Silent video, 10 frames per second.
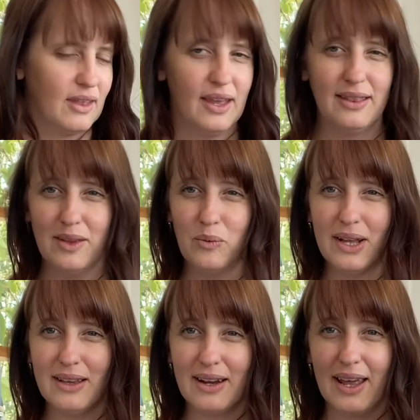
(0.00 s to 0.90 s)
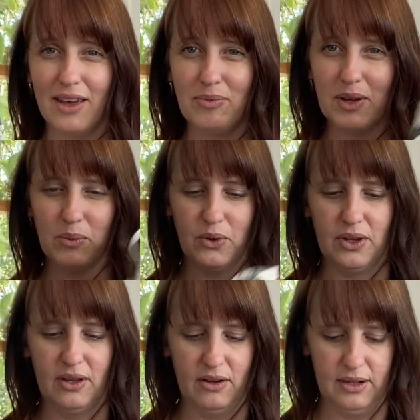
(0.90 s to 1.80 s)
And then one that I have been
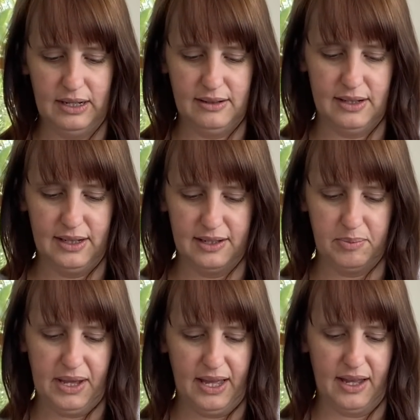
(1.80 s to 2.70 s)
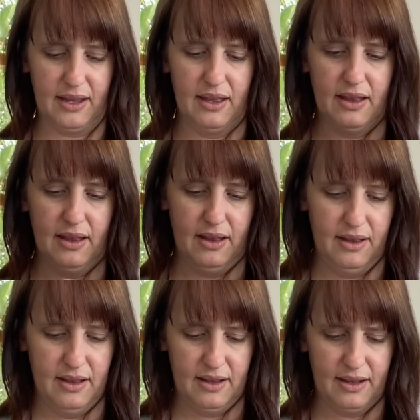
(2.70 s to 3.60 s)
working on is in this bag.
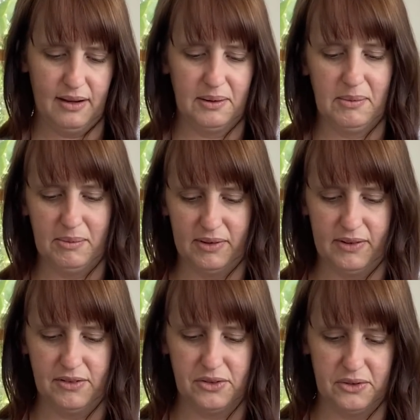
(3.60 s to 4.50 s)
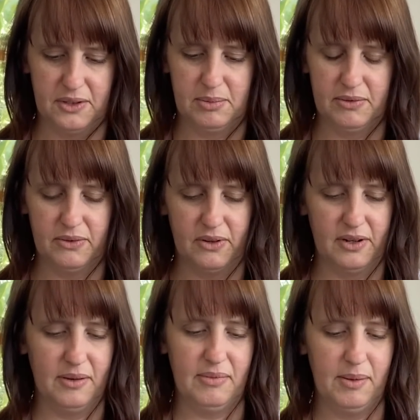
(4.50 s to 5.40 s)
I can't remember if I've showed this before.
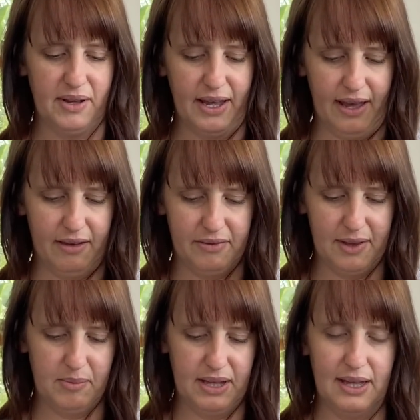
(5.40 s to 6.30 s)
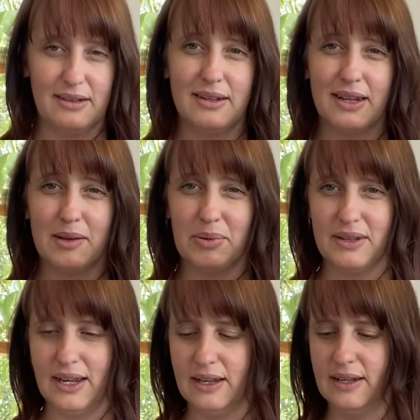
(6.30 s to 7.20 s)
Maybe I have, but it's another
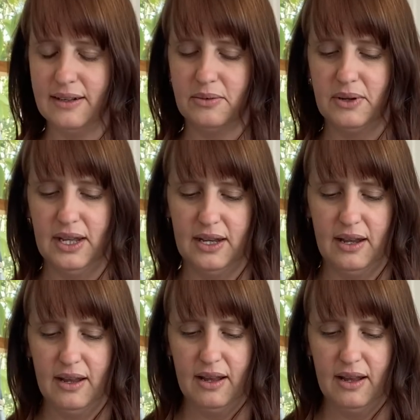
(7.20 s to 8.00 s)
Petite Knits one.